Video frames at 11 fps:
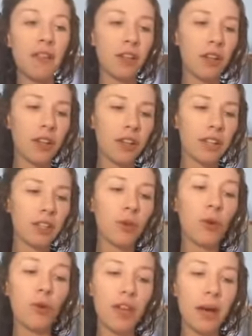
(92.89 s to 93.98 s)
And the good
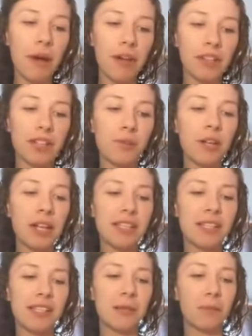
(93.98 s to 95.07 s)
cool thing about this one
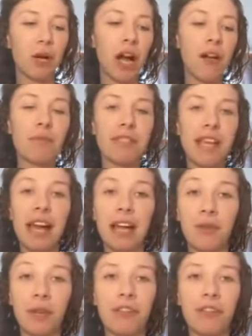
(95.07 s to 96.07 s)
is it's a prime, set, and